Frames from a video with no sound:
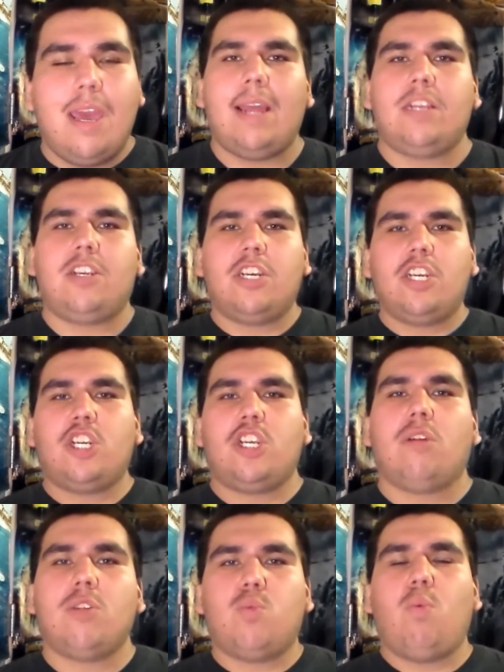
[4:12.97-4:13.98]
and it just
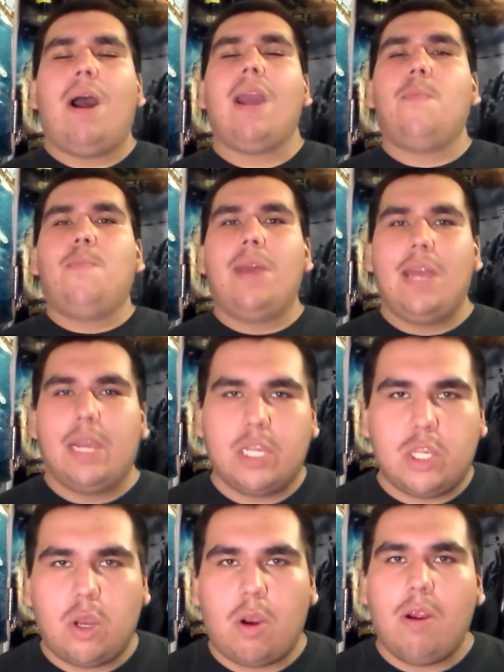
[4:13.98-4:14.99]
shows why
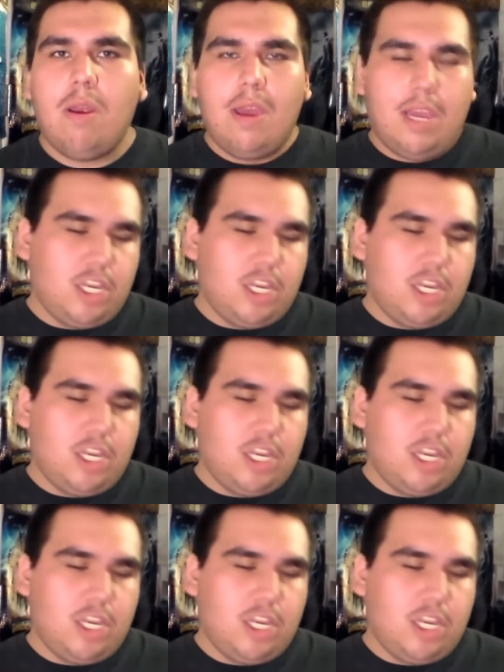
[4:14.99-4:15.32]
Pixar